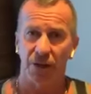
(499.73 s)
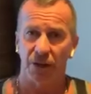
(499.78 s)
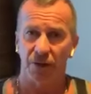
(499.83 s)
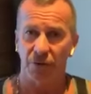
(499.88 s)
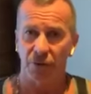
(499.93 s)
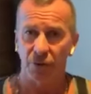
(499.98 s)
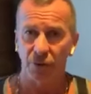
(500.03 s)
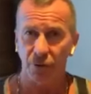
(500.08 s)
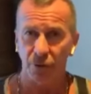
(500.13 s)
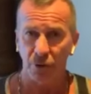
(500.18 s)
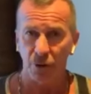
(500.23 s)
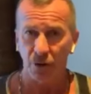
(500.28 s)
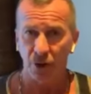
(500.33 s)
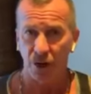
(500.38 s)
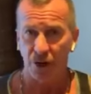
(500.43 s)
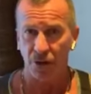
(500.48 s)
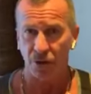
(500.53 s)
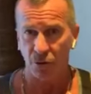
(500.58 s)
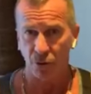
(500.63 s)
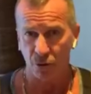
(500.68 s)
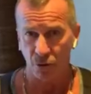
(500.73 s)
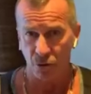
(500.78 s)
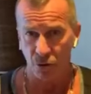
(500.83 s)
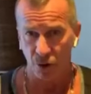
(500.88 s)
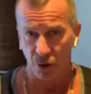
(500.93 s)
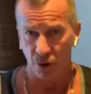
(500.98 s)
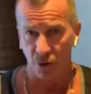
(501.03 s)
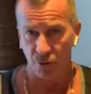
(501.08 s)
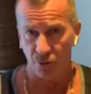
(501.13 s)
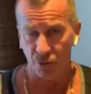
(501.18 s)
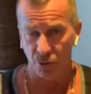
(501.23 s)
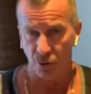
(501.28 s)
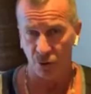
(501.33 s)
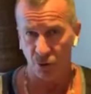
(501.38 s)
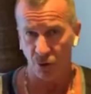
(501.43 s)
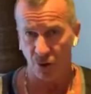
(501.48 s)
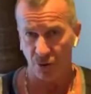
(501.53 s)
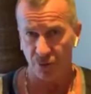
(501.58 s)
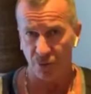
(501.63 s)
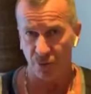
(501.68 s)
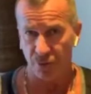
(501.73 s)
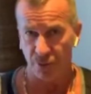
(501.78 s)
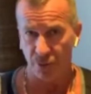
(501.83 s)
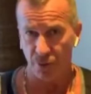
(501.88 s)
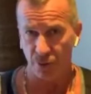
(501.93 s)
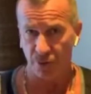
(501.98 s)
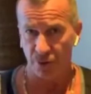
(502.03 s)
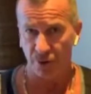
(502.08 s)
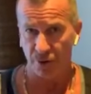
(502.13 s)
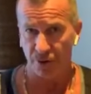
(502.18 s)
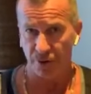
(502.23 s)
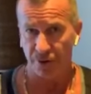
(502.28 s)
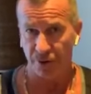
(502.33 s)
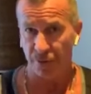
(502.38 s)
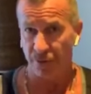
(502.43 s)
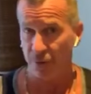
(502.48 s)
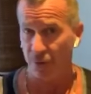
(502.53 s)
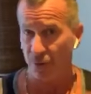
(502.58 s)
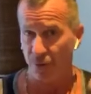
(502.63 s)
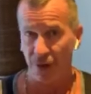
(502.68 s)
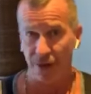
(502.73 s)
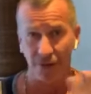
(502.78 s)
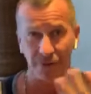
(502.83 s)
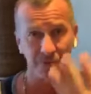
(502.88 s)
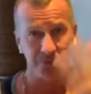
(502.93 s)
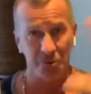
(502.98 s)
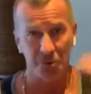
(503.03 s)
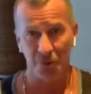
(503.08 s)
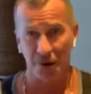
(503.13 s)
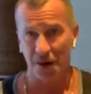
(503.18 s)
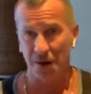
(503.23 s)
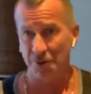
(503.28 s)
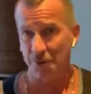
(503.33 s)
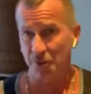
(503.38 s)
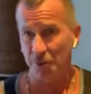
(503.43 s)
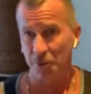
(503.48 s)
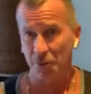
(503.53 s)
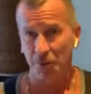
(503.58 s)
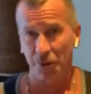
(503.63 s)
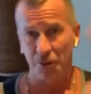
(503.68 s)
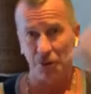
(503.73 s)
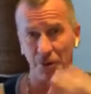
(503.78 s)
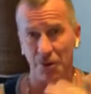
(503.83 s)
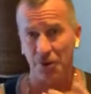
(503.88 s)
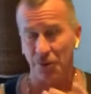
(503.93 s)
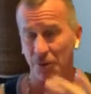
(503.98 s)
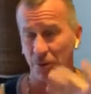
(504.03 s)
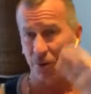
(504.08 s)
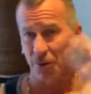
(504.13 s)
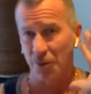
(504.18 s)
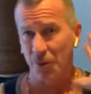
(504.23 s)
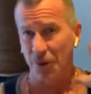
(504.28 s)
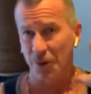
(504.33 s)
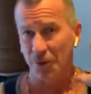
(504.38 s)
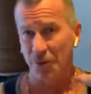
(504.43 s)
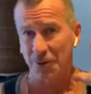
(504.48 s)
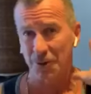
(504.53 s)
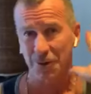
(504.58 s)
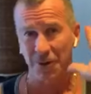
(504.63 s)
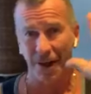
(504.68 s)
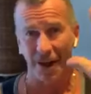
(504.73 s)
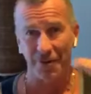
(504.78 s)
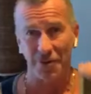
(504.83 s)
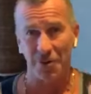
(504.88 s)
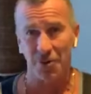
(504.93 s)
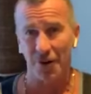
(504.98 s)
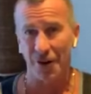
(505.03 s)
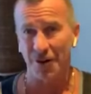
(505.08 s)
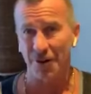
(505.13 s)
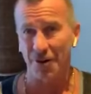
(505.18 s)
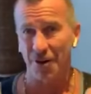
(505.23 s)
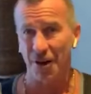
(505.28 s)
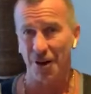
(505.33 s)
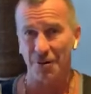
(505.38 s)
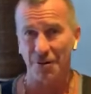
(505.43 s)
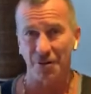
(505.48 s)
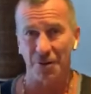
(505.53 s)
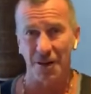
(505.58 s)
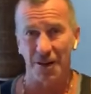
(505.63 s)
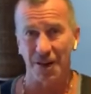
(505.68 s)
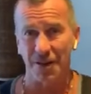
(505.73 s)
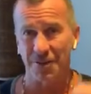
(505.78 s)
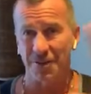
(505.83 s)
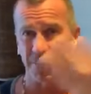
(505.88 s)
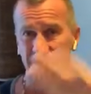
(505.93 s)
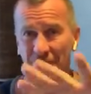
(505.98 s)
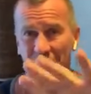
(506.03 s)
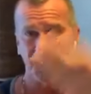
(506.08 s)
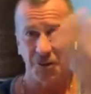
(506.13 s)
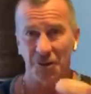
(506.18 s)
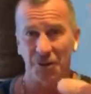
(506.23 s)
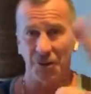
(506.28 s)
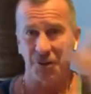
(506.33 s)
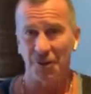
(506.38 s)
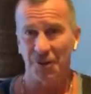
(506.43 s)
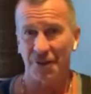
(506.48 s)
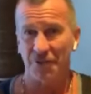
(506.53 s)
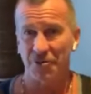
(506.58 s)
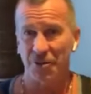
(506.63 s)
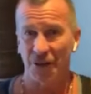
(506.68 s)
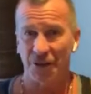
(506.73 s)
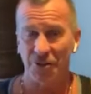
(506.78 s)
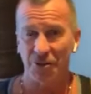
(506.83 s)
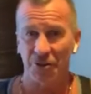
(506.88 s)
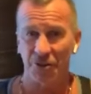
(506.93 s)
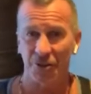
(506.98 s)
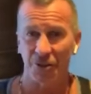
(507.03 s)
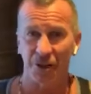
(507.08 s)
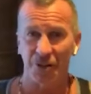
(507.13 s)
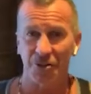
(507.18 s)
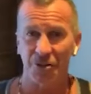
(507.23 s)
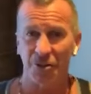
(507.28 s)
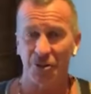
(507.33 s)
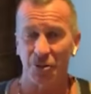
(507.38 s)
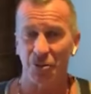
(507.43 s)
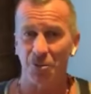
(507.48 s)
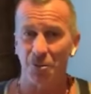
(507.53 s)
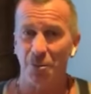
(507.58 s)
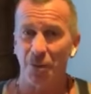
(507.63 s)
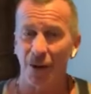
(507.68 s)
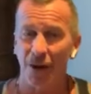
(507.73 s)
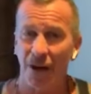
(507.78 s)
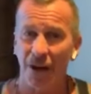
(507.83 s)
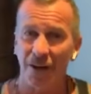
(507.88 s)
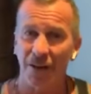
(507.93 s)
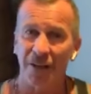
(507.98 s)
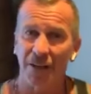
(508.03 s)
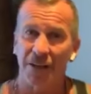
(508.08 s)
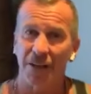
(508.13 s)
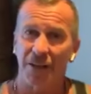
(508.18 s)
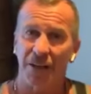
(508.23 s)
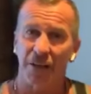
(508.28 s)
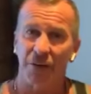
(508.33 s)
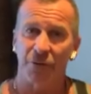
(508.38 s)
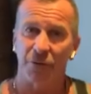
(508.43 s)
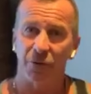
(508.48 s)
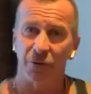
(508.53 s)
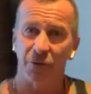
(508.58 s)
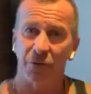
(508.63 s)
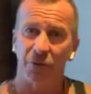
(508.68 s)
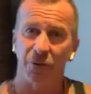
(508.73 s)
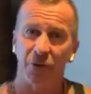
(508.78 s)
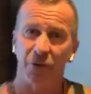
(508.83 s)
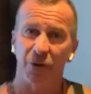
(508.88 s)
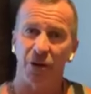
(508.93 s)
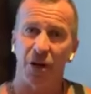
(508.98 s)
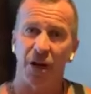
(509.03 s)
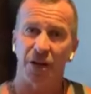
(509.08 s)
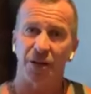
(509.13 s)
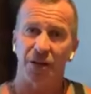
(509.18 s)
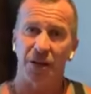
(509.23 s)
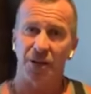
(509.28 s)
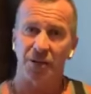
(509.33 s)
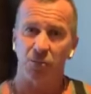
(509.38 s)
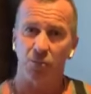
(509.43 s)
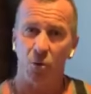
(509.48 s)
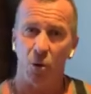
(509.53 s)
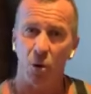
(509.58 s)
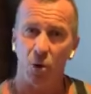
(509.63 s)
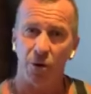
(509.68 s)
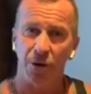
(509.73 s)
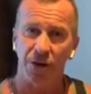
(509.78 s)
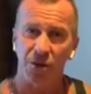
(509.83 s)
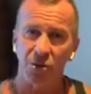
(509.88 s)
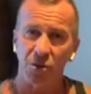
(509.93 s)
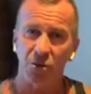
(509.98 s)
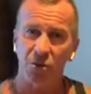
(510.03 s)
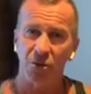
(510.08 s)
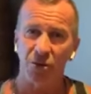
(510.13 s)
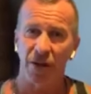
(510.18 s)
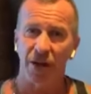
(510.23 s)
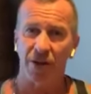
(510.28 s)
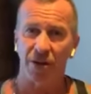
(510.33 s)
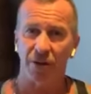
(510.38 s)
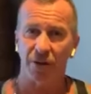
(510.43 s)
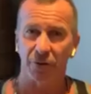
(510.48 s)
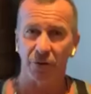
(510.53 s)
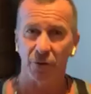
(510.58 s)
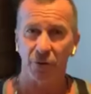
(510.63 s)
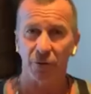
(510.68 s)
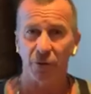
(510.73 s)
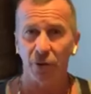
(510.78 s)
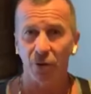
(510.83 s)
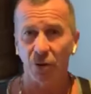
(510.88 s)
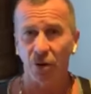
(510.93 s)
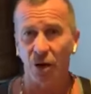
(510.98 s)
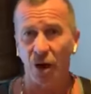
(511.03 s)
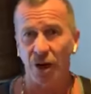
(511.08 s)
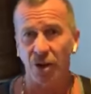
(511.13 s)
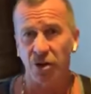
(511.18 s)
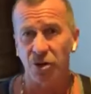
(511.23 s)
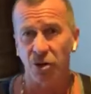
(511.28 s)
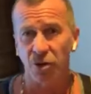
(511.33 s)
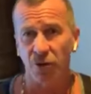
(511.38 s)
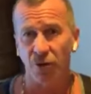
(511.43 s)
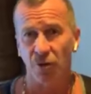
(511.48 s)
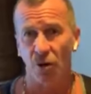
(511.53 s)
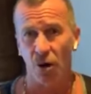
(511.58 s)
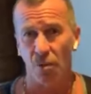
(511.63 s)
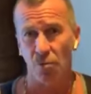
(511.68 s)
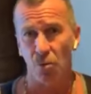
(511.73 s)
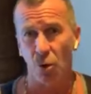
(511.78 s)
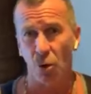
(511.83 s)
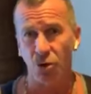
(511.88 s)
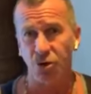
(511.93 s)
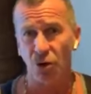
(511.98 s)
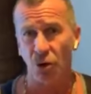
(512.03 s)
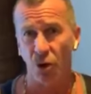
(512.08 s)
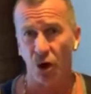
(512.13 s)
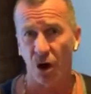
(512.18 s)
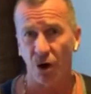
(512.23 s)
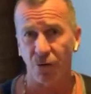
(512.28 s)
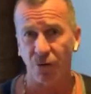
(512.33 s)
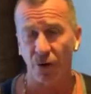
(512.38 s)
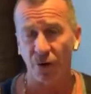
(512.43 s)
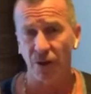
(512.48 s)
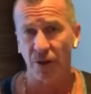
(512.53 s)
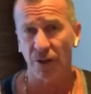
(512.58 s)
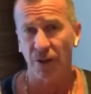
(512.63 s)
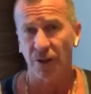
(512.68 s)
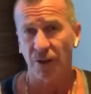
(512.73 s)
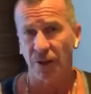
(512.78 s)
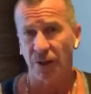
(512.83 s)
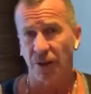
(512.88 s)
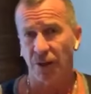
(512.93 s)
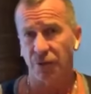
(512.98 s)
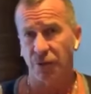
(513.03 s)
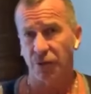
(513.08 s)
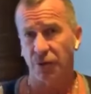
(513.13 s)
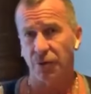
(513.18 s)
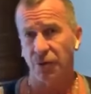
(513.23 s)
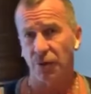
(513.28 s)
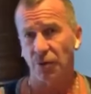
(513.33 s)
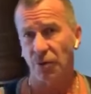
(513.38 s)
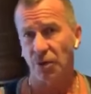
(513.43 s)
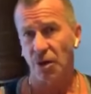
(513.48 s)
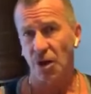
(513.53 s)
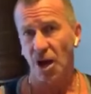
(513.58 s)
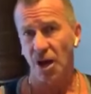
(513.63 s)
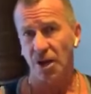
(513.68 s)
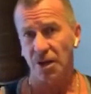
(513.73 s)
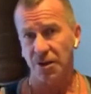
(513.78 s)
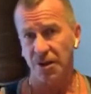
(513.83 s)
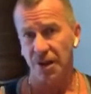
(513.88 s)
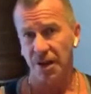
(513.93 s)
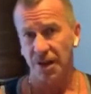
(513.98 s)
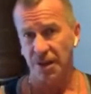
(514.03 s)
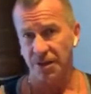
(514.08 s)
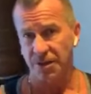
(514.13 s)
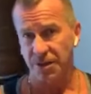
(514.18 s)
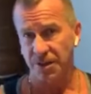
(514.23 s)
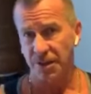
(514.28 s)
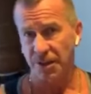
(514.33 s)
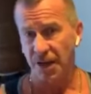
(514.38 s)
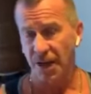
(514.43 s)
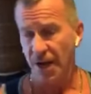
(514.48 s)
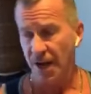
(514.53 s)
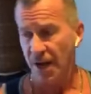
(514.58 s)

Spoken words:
If you feel like you're not fulfilled on it, if you are, great, all well and good, have a great life, and I love chatting to you guys too. But if you feel like there's more in you, and if you feel like you've got more to offer, if you feel like there's